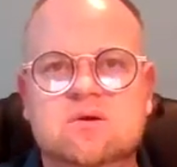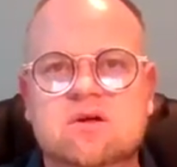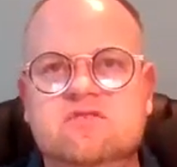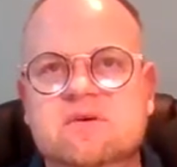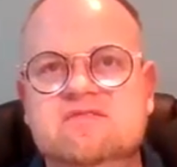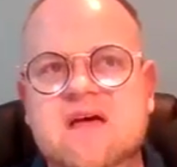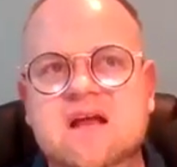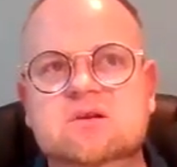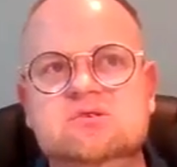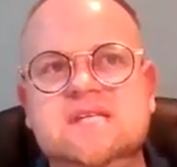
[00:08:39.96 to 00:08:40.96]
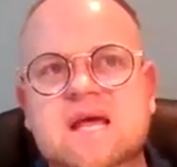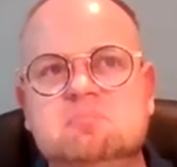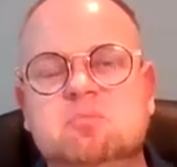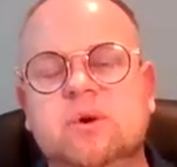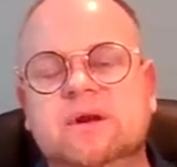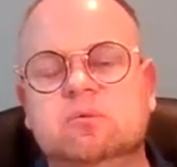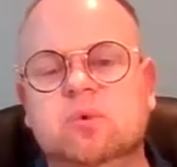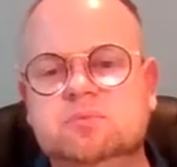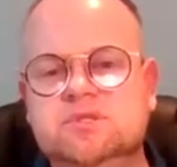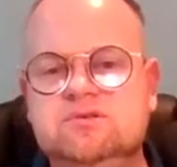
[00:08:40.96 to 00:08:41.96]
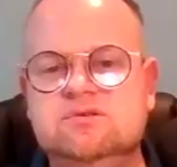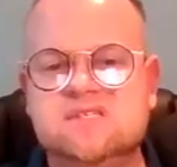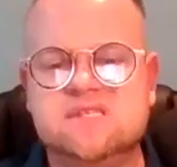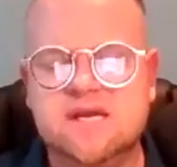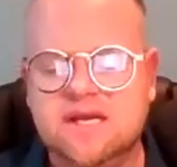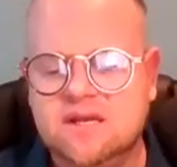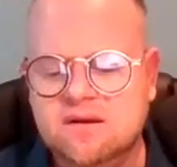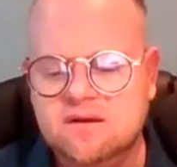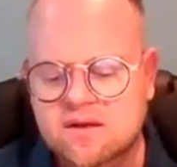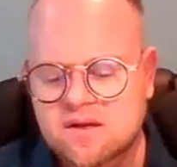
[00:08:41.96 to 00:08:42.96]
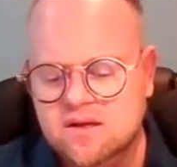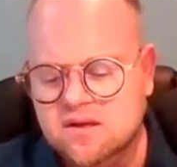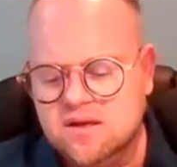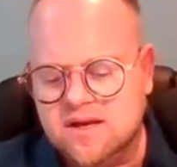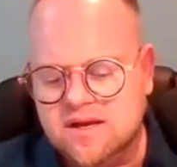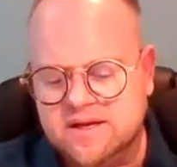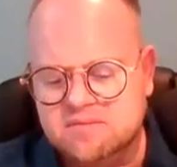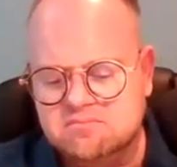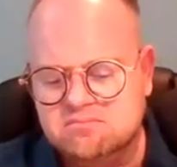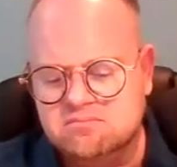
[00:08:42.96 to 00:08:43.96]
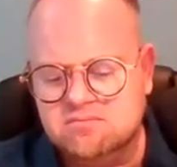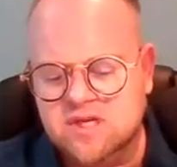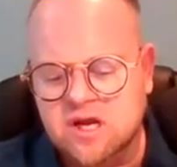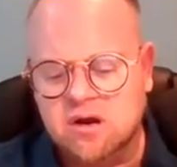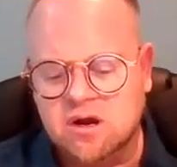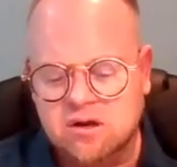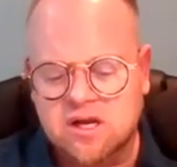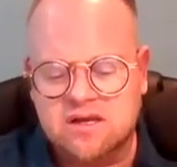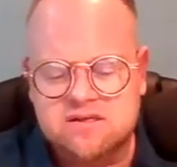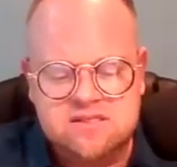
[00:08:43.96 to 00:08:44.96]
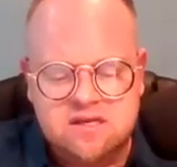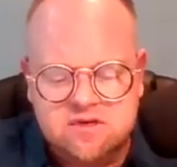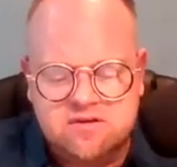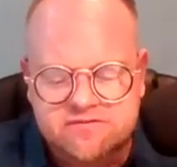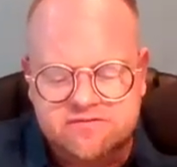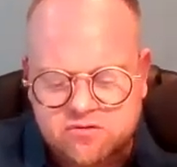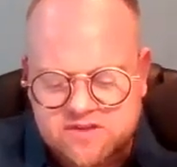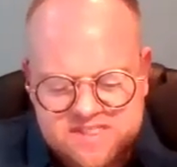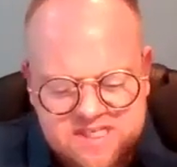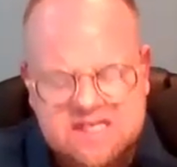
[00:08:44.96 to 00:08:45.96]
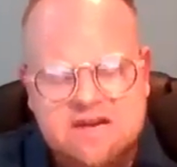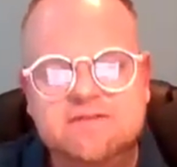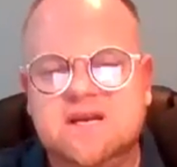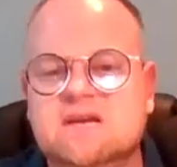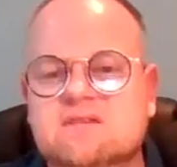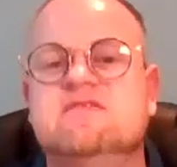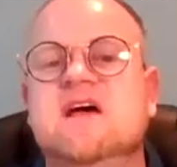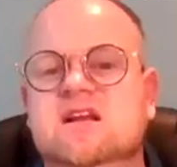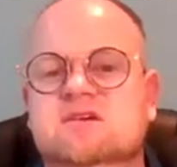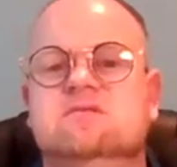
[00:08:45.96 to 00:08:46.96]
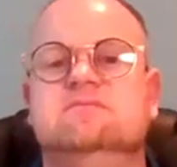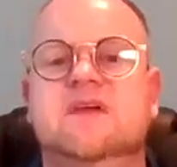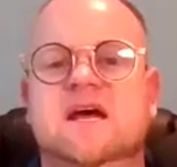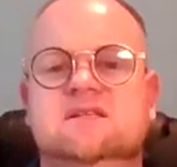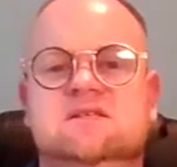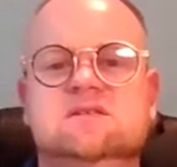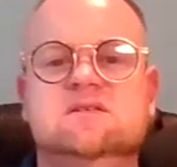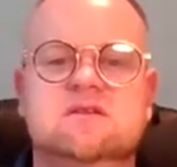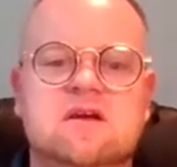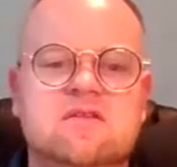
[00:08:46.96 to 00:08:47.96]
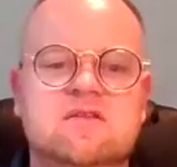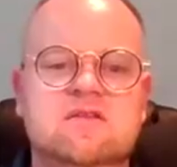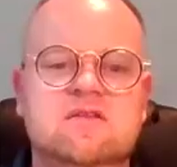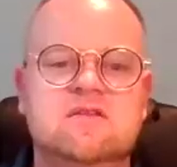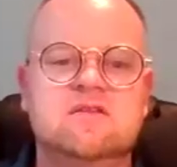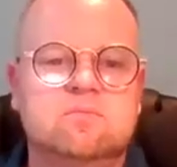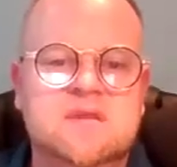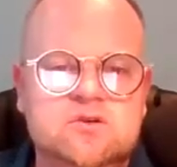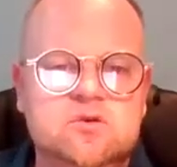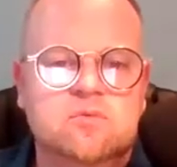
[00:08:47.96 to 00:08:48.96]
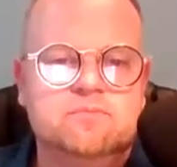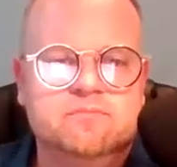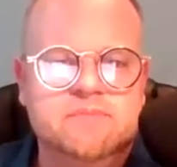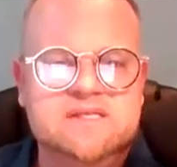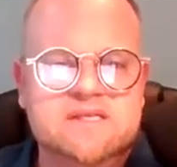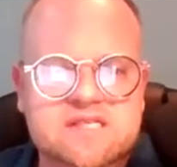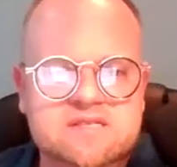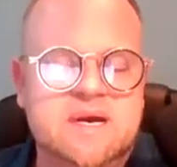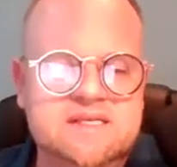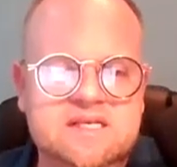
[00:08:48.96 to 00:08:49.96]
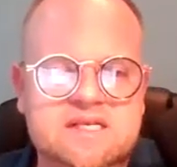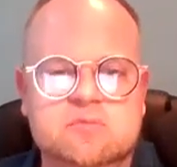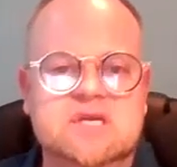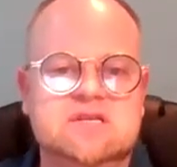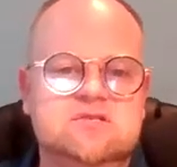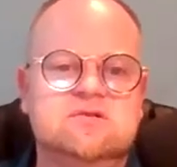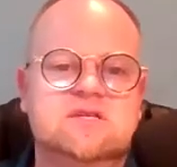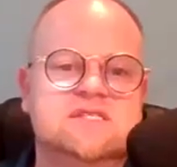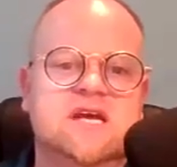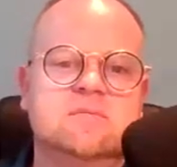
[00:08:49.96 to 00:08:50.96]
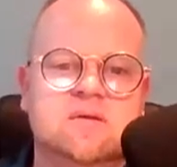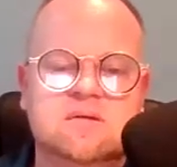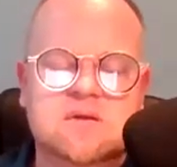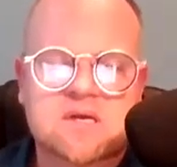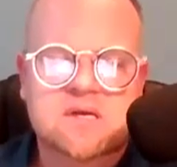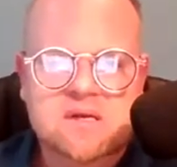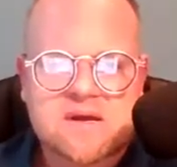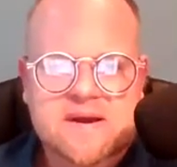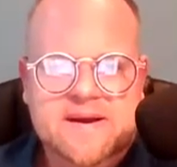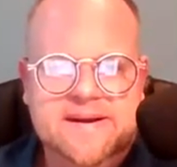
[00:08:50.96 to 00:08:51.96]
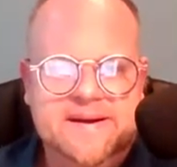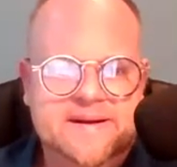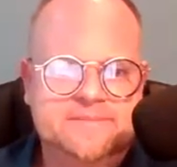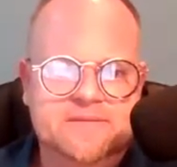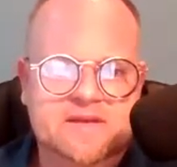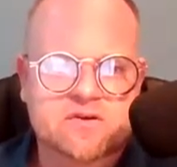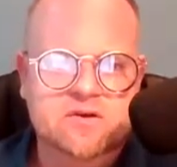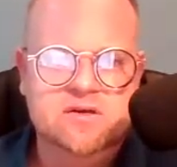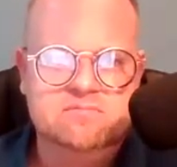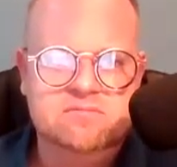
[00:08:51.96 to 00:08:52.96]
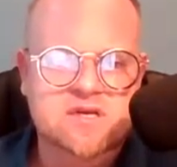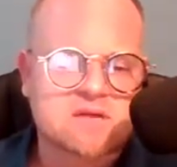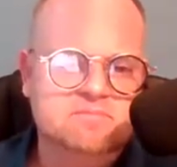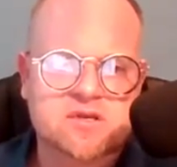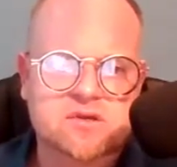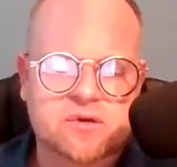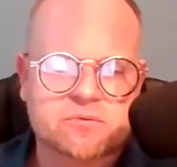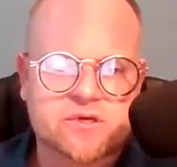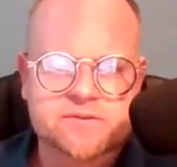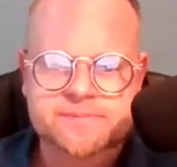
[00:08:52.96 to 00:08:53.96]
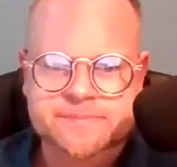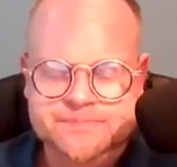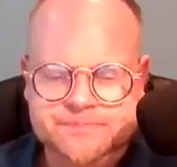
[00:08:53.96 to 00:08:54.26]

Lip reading: Kunal, from a value standpoint, what would you say, are like some of or the significant value that your business basically brings to the table? If you could, in your own words.